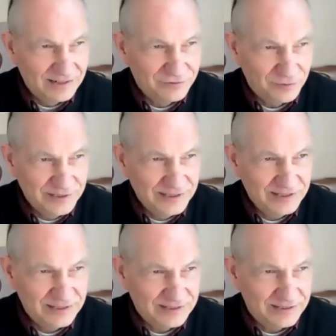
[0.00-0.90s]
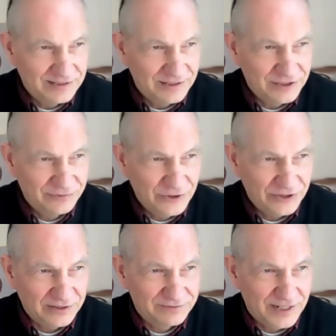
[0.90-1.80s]
And for me, a
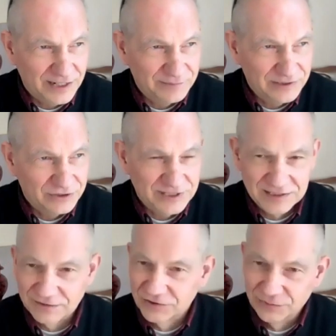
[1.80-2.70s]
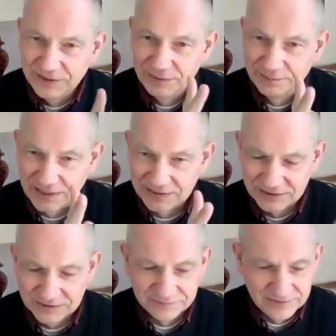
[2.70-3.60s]
learn-work environment consists of 3
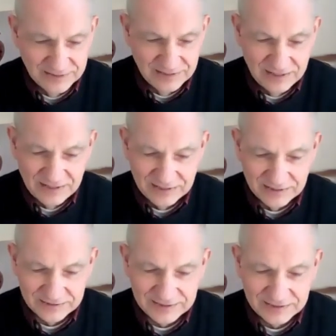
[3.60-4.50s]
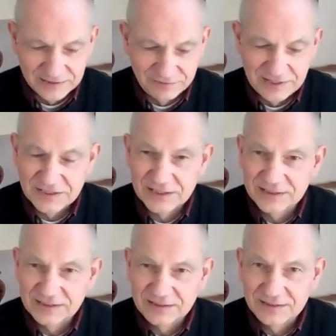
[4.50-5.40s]
parts. That is the
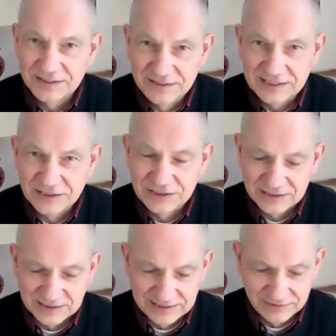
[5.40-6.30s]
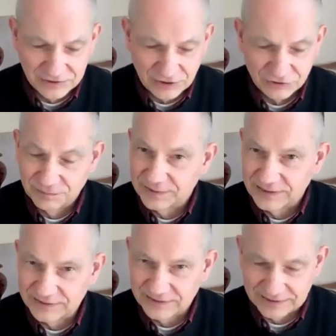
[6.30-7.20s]
physical, the digital, and the social
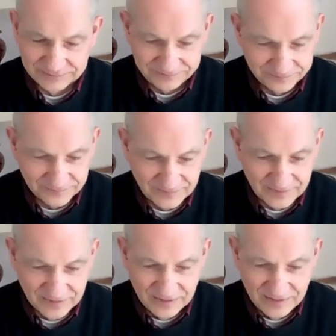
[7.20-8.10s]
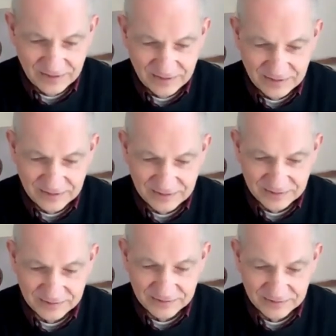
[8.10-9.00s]
part.
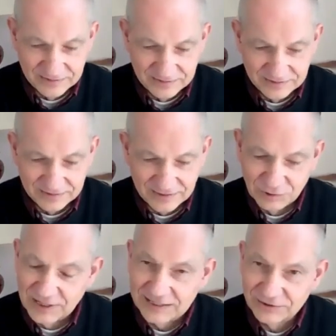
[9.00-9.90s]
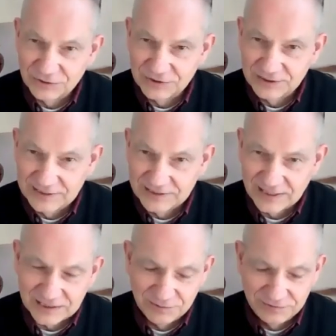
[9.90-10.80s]
And I would like to
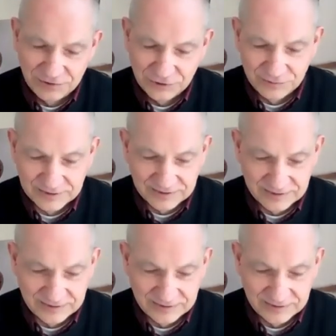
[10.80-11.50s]
discuss with you